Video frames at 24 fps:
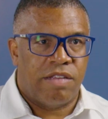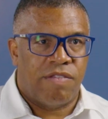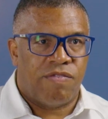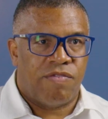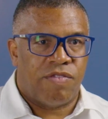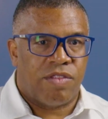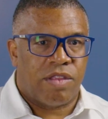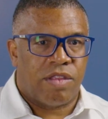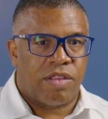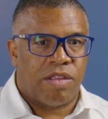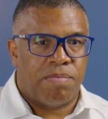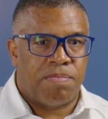if
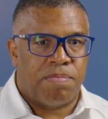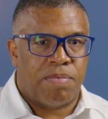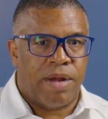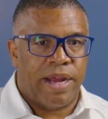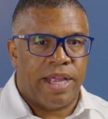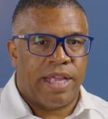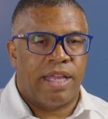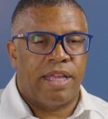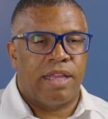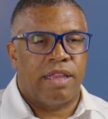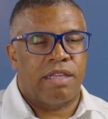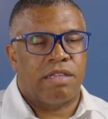to
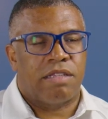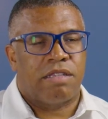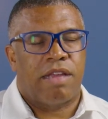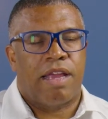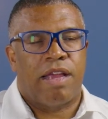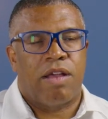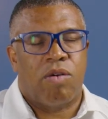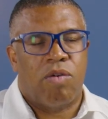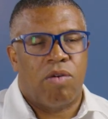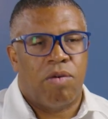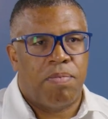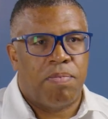breaking the
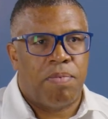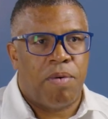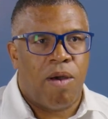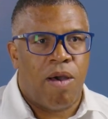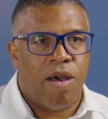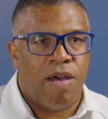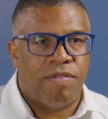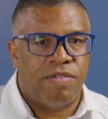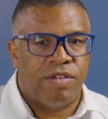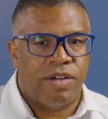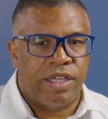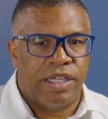cycle of
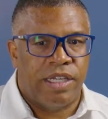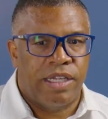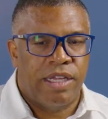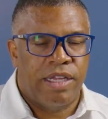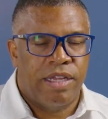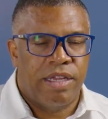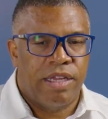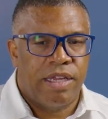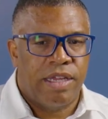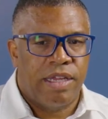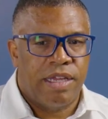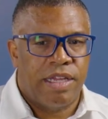poverty
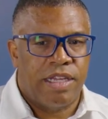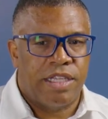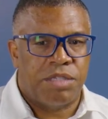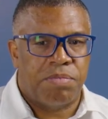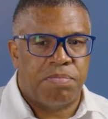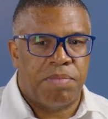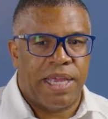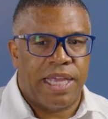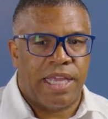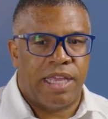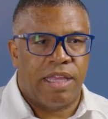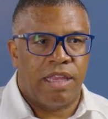is
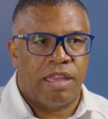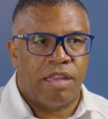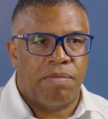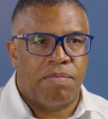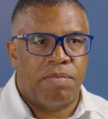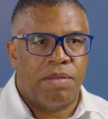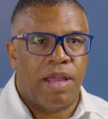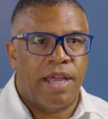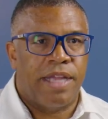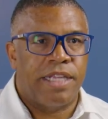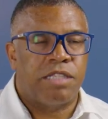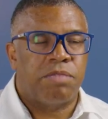making
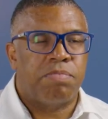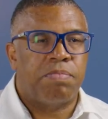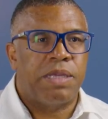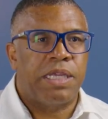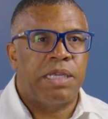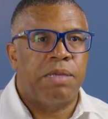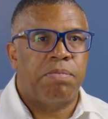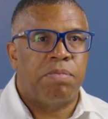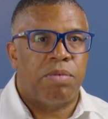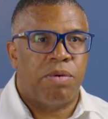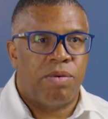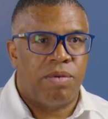them nice
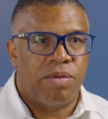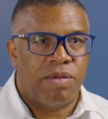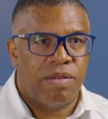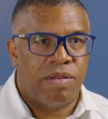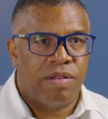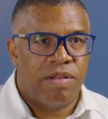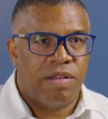people.